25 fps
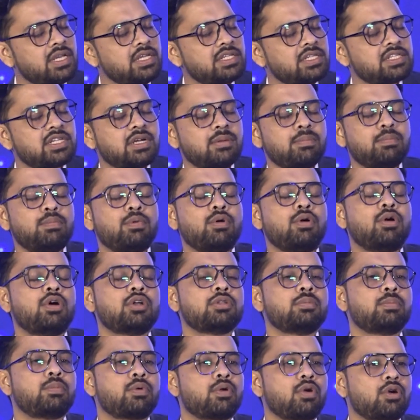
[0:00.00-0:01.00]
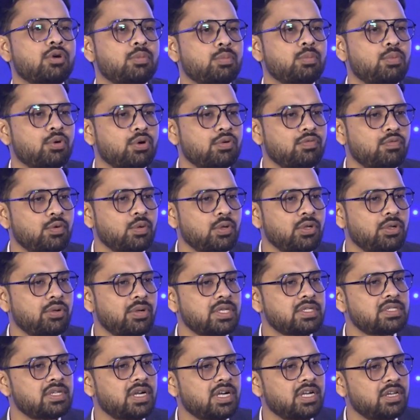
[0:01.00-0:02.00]
iska bahut broad portfolio hai,
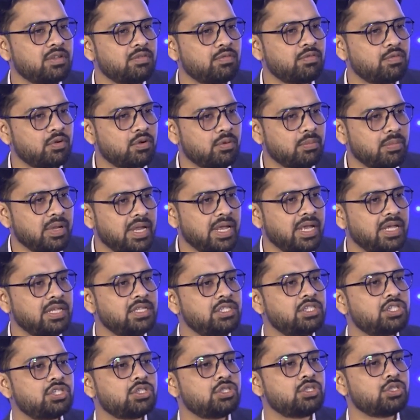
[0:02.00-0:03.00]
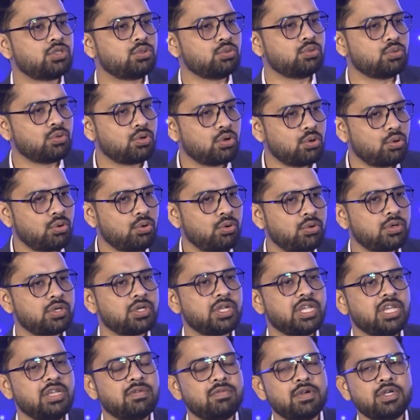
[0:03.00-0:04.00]
starting from edge to core,
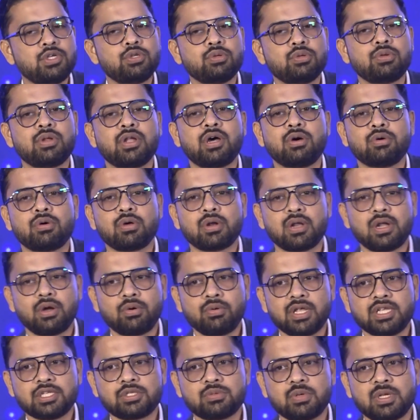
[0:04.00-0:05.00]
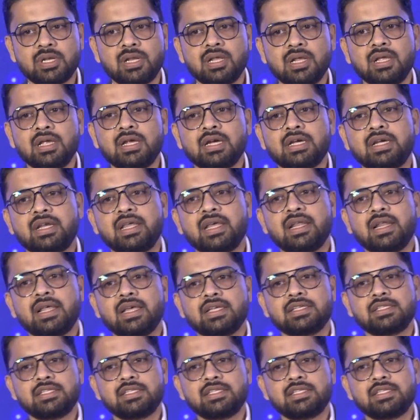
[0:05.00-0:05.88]
even to now cloud as well. Dell has